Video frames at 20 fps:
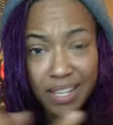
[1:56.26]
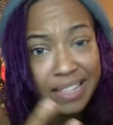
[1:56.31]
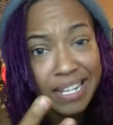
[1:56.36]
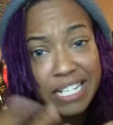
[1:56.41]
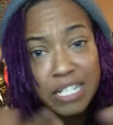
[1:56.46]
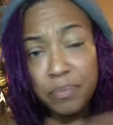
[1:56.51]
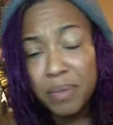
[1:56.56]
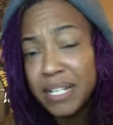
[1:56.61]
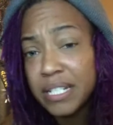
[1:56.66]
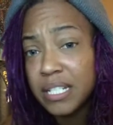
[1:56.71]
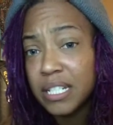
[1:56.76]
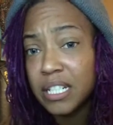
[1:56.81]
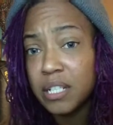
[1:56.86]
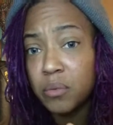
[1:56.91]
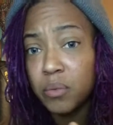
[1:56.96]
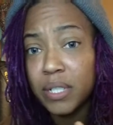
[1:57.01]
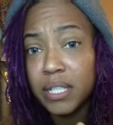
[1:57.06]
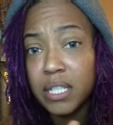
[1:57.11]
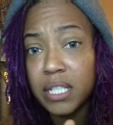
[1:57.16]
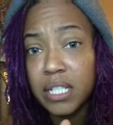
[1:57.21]
that's basically
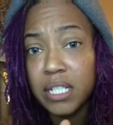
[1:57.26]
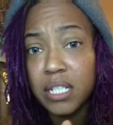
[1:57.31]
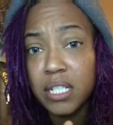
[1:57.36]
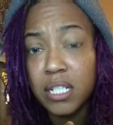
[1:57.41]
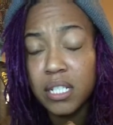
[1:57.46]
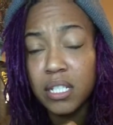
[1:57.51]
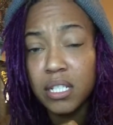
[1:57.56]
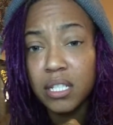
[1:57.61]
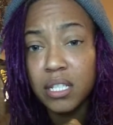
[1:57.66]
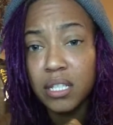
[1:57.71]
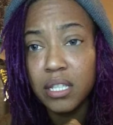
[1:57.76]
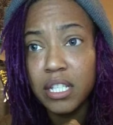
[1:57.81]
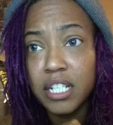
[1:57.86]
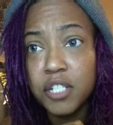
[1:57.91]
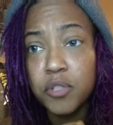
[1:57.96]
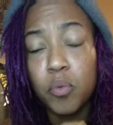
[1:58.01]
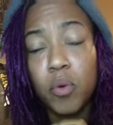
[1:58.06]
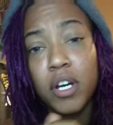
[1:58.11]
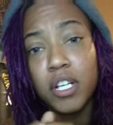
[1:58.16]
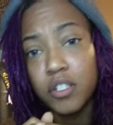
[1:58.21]
what this
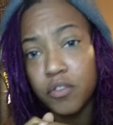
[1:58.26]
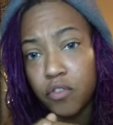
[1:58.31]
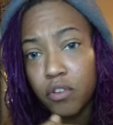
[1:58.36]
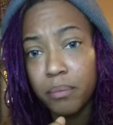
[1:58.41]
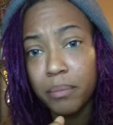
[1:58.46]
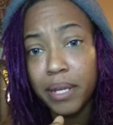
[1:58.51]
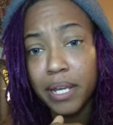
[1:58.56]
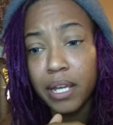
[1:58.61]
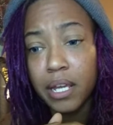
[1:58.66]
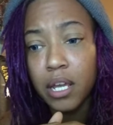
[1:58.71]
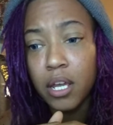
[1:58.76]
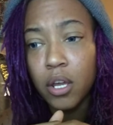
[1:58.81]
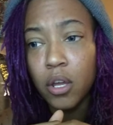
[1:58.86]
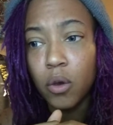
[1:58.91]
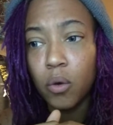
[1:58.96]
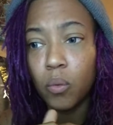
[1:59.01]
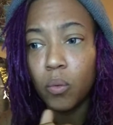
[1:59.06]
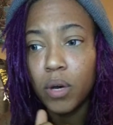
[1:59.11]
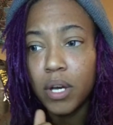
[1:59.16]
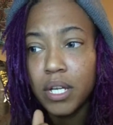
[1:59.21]
was for me,
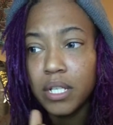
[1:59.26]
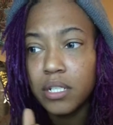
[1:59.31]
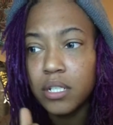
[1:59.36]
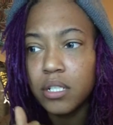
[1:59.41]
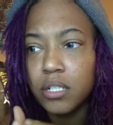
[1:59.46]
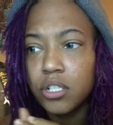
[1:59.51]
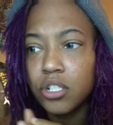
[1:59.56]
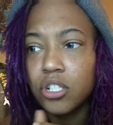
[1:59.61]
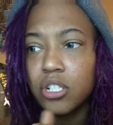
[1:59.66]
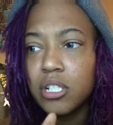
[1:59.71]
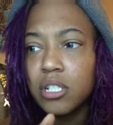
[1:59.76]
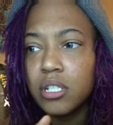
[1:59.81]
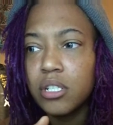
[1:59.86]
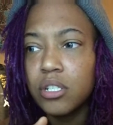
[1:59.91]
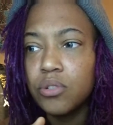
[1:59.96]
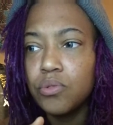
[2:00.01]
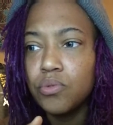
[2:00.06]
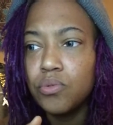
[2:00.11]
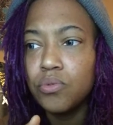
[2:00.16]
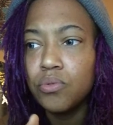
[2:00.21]
was just
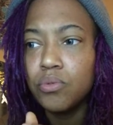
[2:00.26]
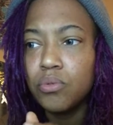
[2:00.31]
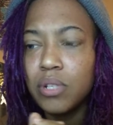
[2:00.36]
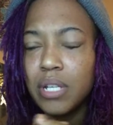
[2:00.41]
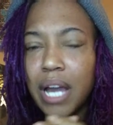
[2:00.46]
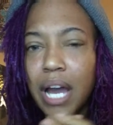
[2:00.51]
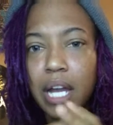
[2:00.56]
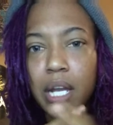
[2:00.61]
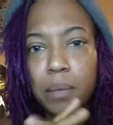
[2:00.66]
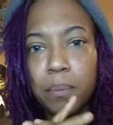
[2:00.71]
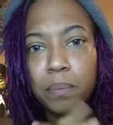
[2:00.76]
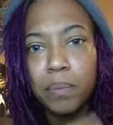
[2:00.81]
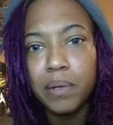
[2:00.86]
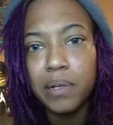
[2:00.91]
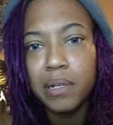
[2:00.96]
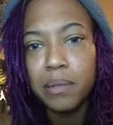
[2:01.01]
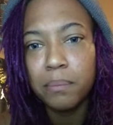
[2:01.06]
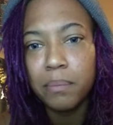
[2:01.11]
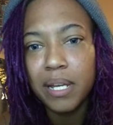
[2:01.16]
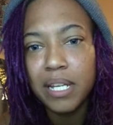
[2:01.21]
to kind of
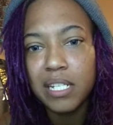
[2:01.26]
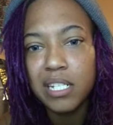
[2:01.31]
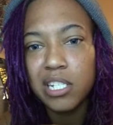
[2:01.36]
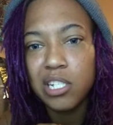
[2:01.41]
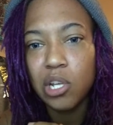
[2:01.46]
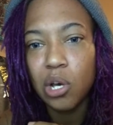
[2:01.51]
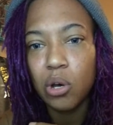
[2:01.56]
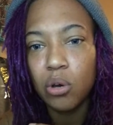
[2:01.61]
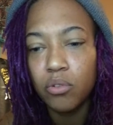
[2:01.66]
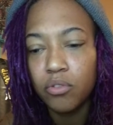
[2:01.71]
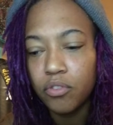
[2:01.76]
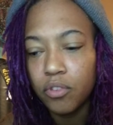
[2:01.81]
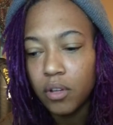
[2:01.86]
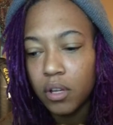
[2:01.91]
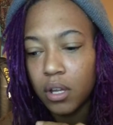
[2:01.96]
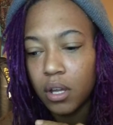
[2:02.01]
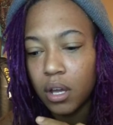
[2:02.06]
put myself,